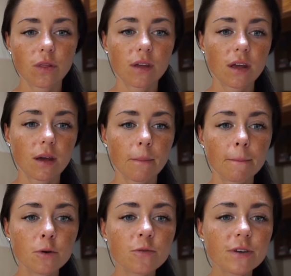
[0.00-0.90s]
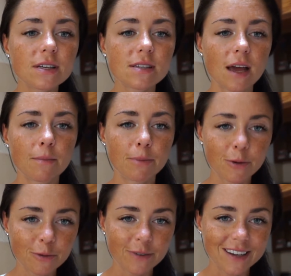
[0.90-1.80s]
the MUFAs and
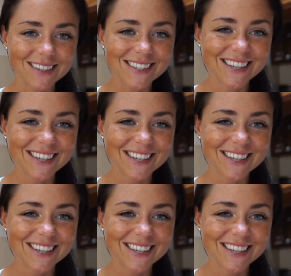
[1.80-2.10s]
PUFAs.